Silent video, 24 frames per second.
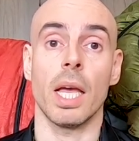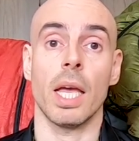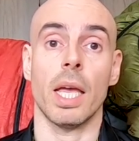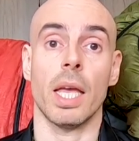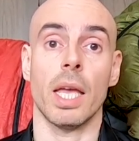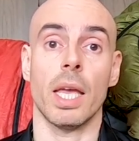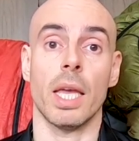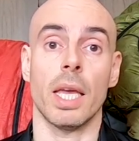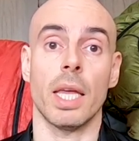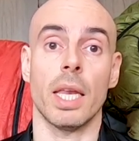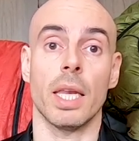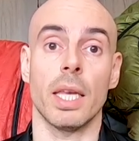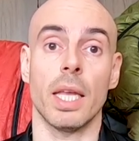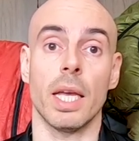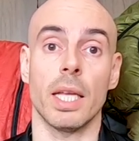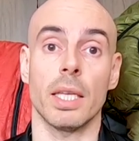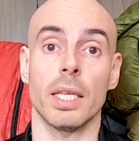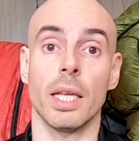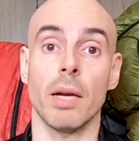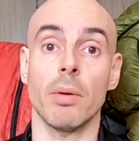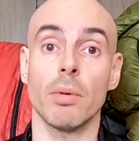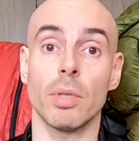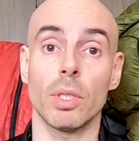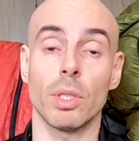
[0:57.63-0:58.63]
And
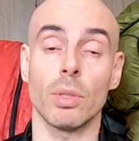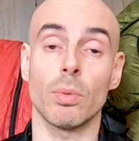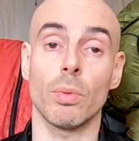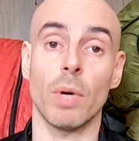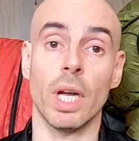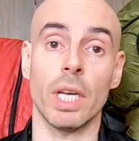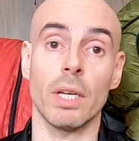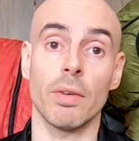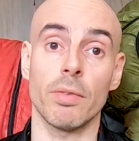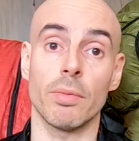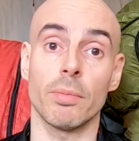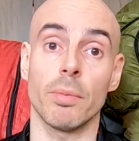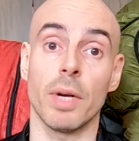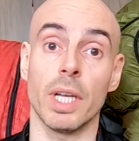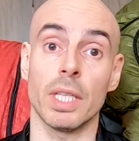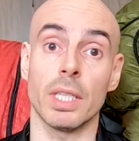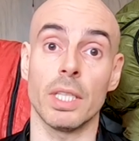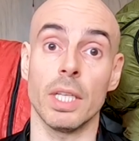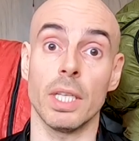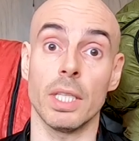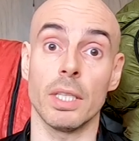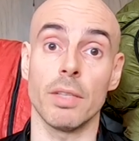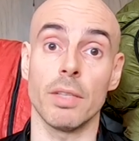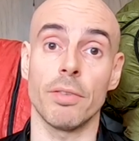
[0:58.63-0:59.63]
that was one of
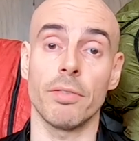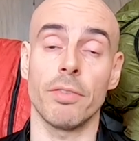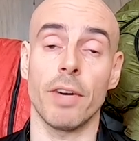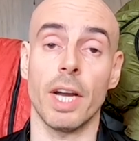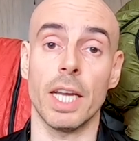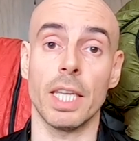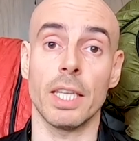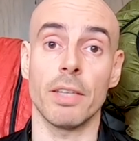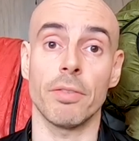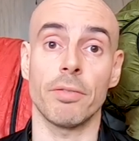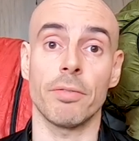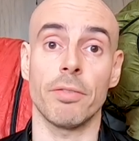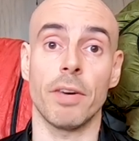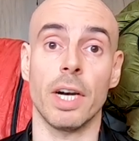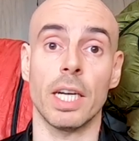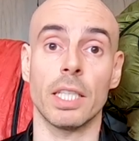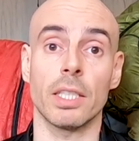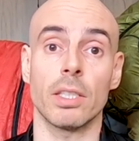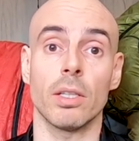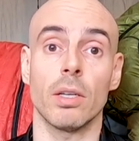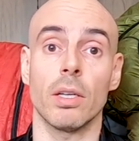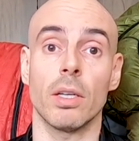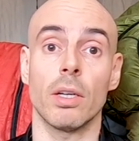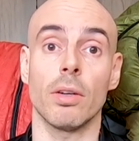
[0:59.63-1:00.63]
the defining
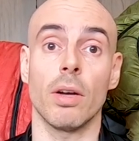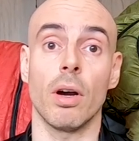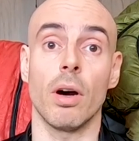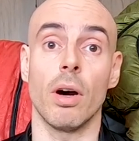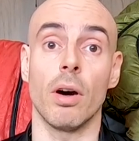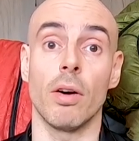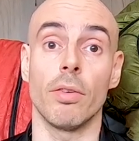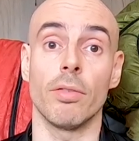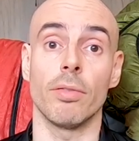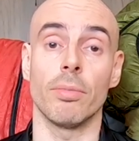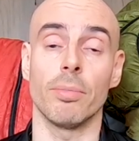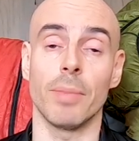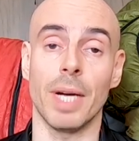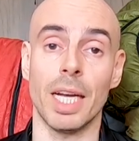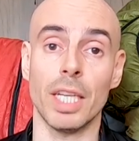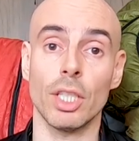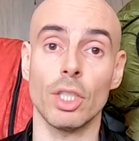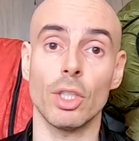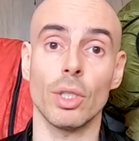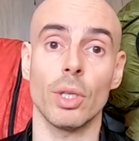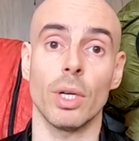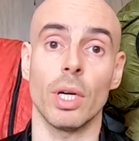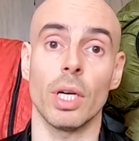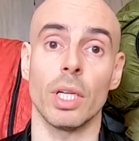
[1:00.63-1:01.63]
factor of my
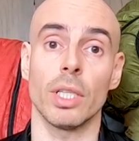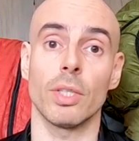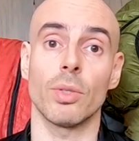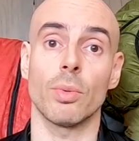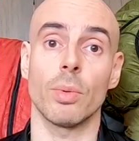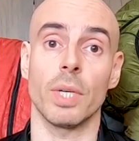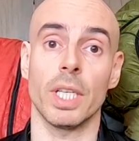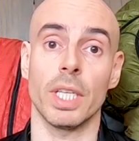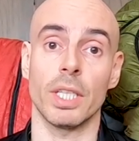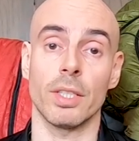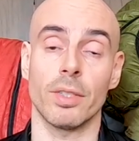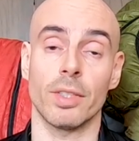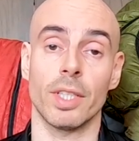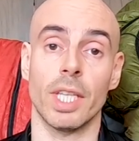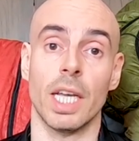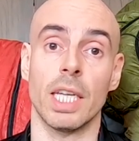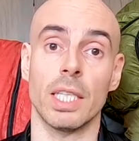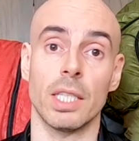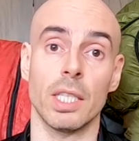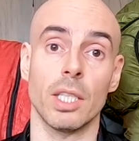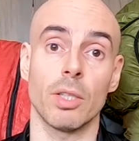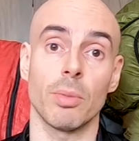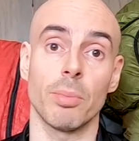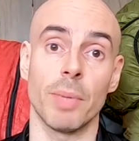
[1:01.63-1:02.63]
choice when I
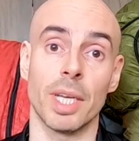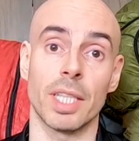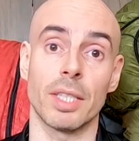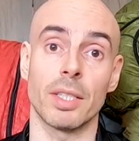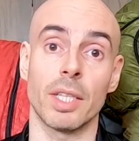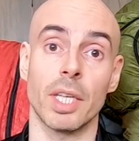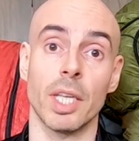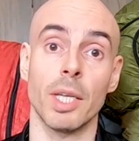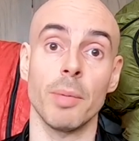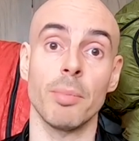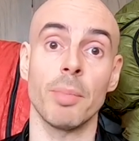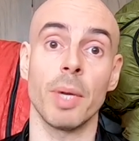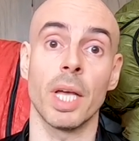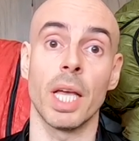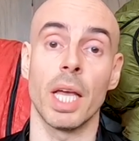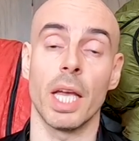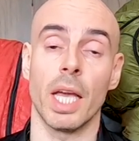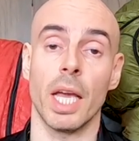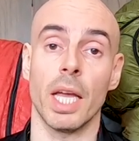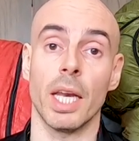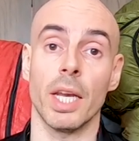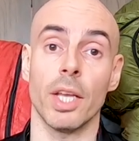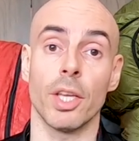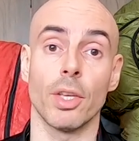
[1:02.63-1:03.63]
started my trip,
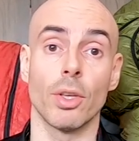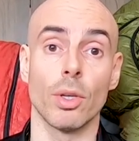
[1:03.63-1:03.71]
and I